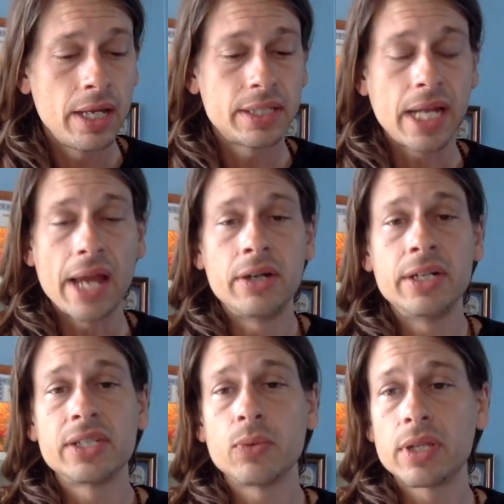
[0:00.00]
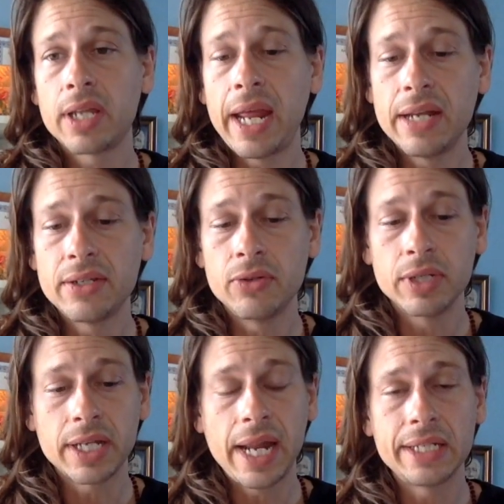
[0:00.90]
Saturn is with K2,
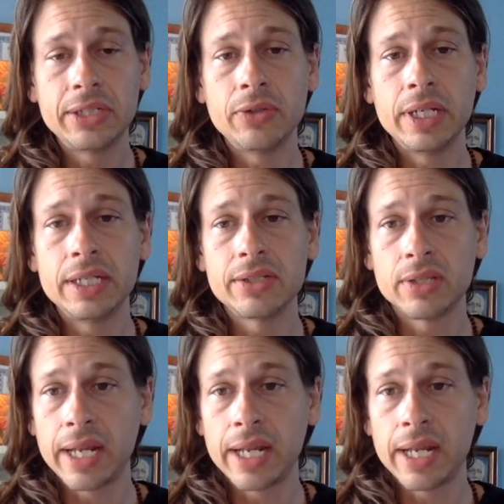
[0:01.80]
and K2 is,